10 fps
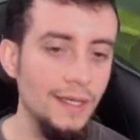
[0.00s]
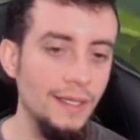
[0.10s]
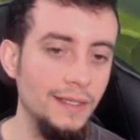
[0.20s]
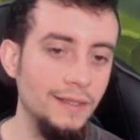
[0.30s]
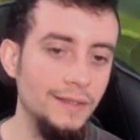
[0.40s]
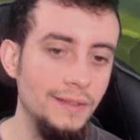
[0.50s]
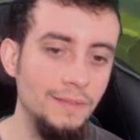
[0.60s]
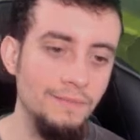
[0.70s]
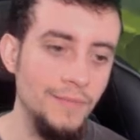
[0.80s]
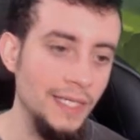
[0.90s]
in the
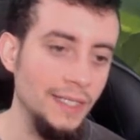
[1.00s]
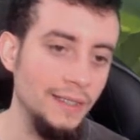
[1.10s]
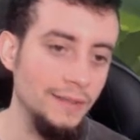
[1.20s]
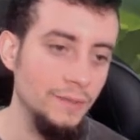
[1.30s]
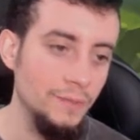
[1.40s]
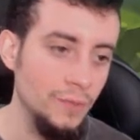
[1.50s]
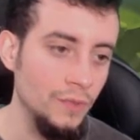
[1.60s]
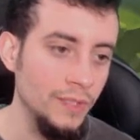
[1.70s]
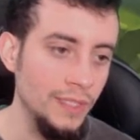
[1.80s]
meta, the more